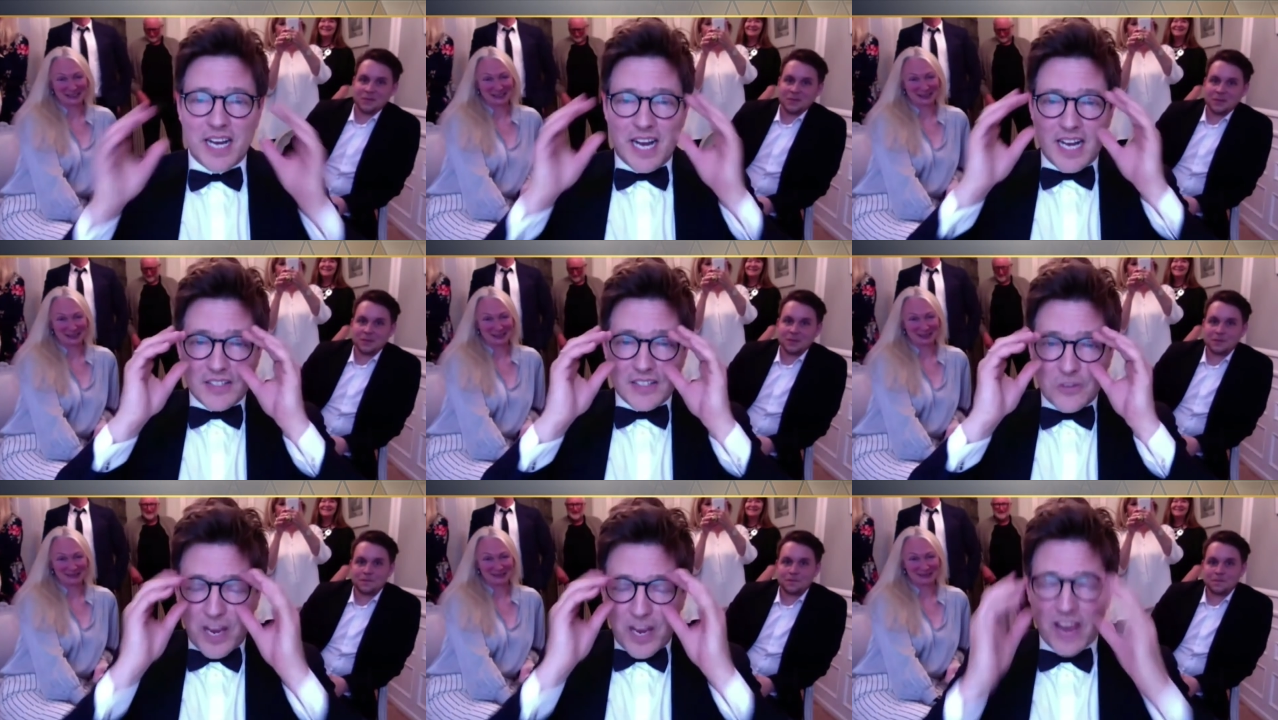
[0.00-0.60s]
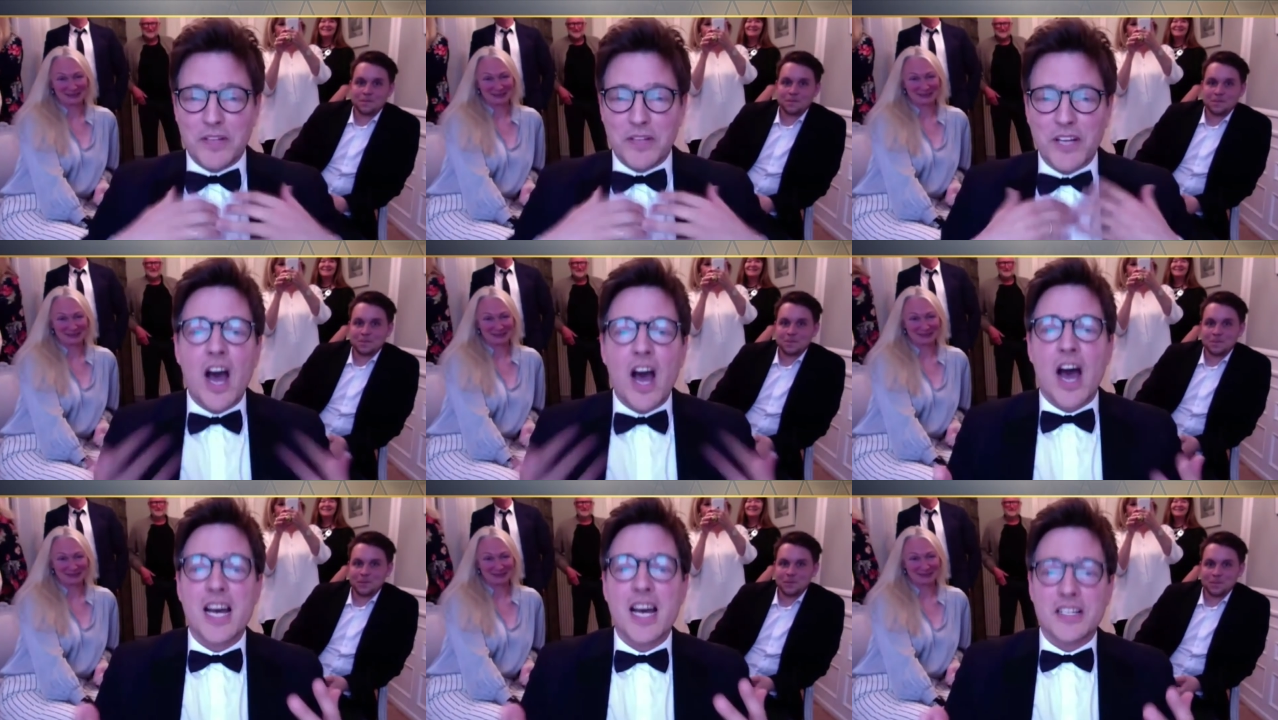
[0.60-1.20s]
Speaker 1: cast who gave you their
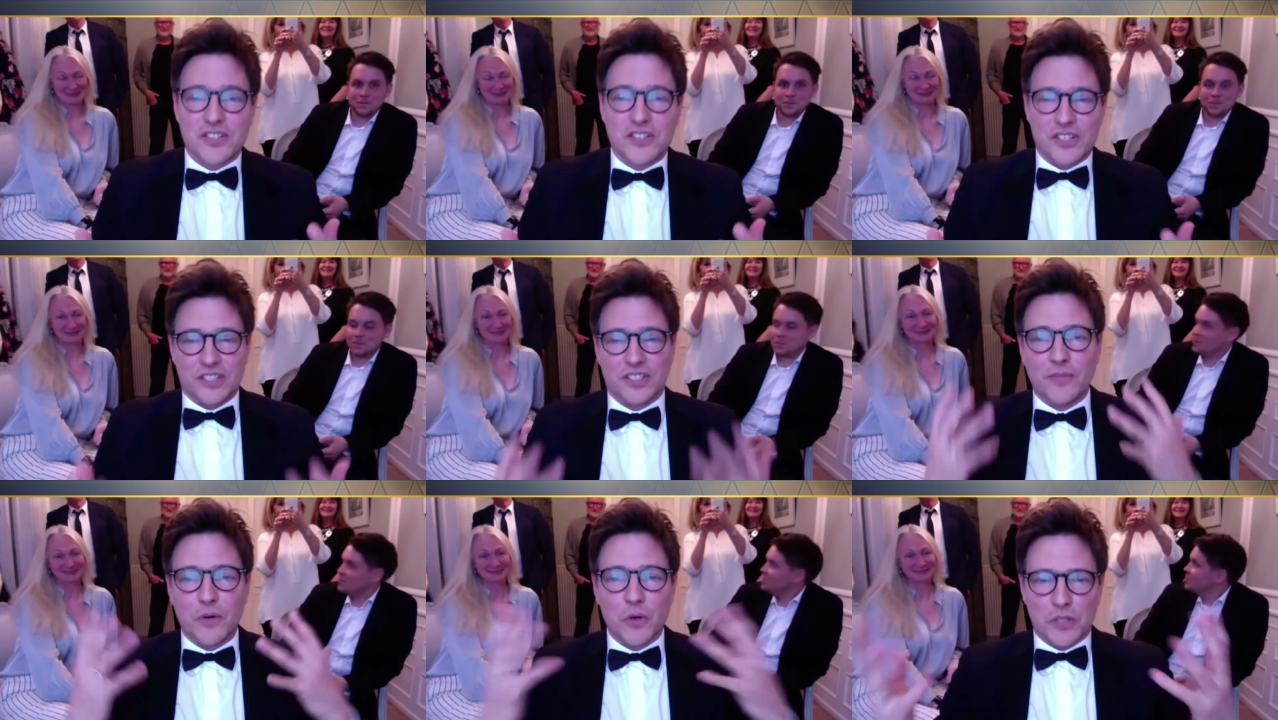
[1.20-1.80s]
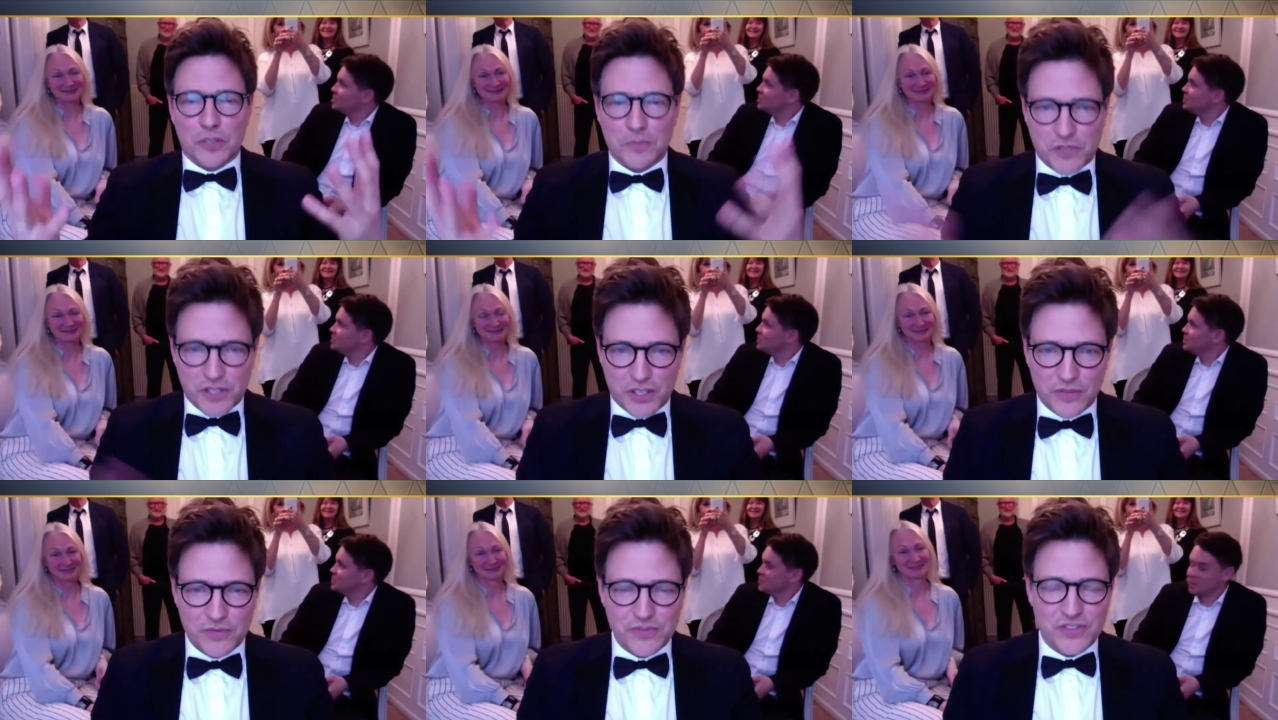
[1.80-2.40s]
hearts and devoted
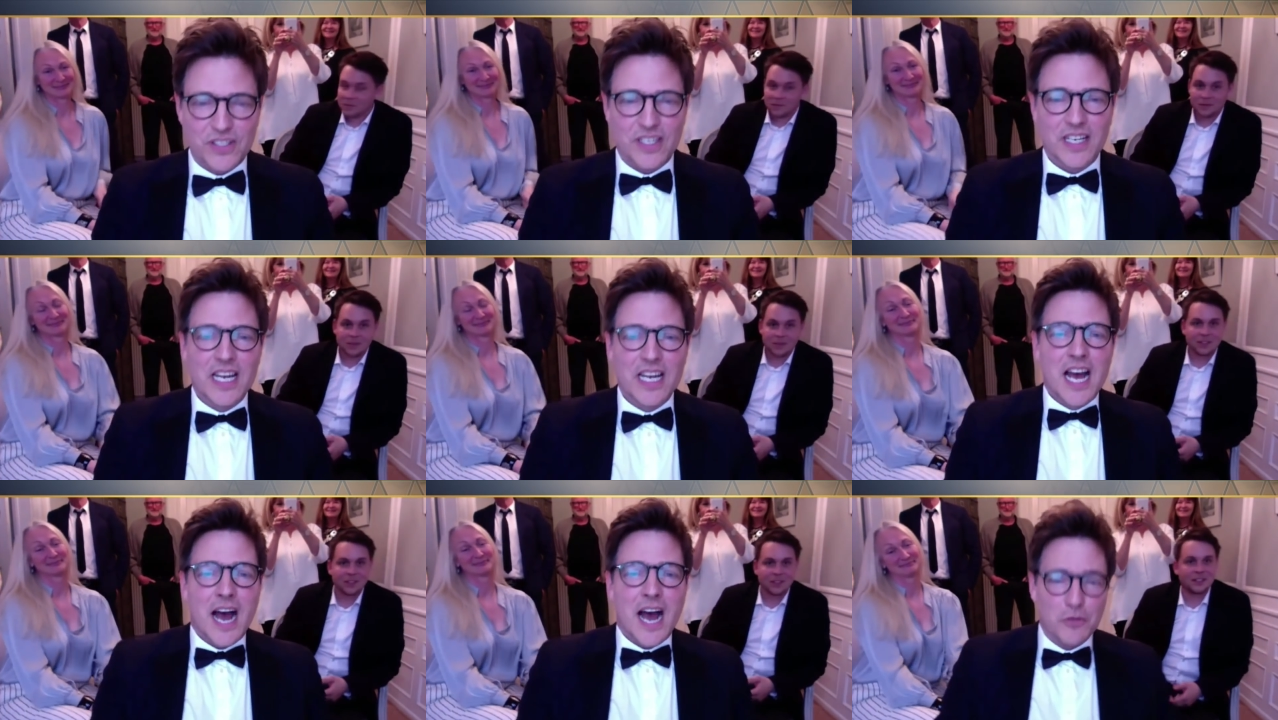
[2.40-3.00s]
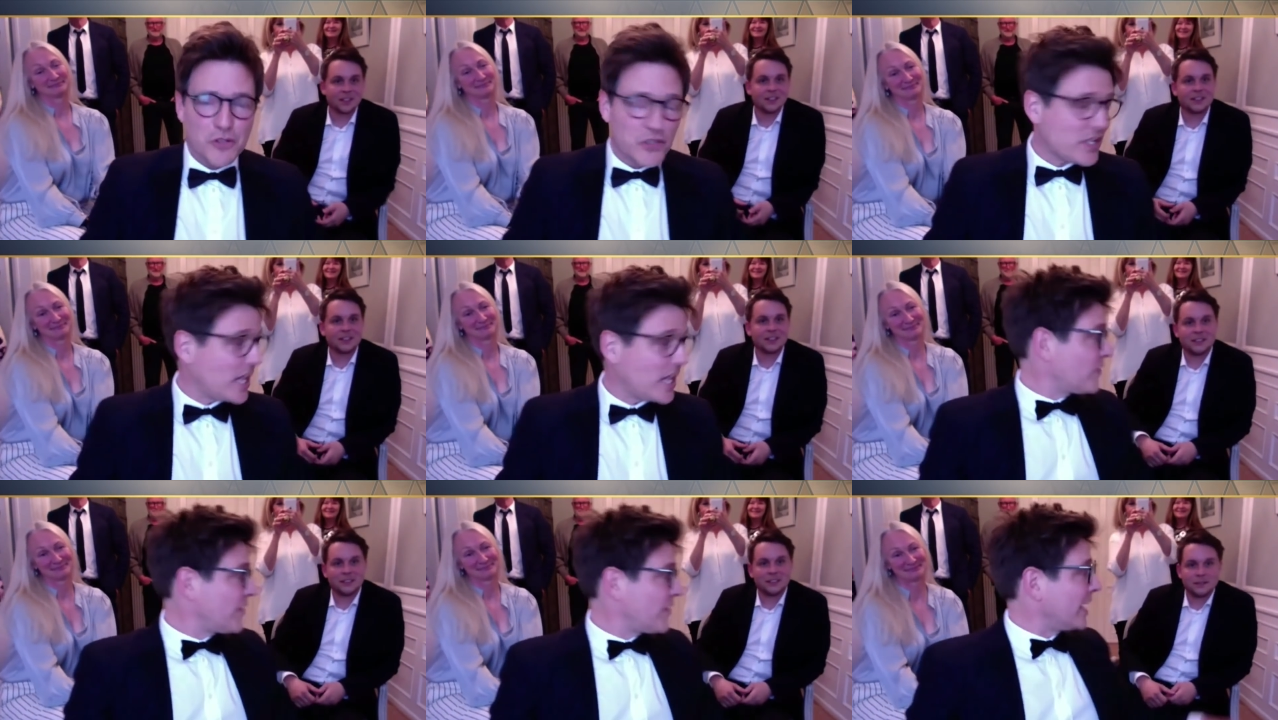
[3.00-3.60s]
themselves. I want
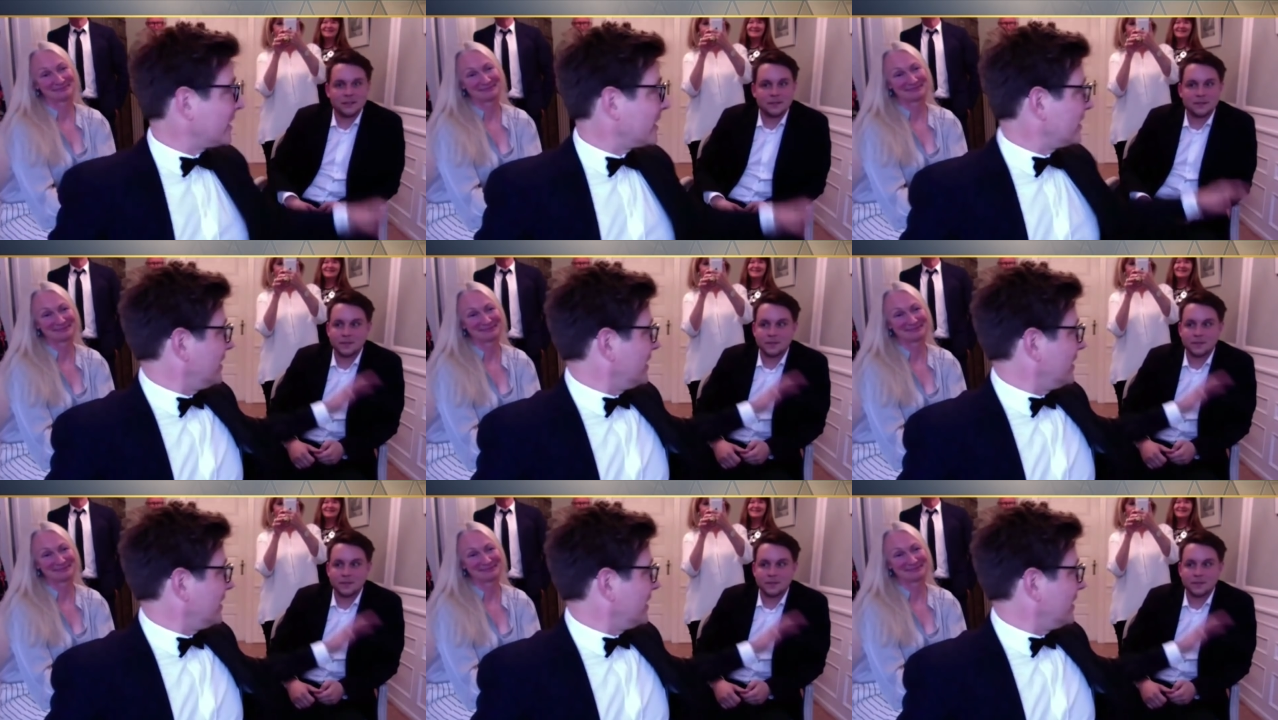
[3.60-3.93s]
to thank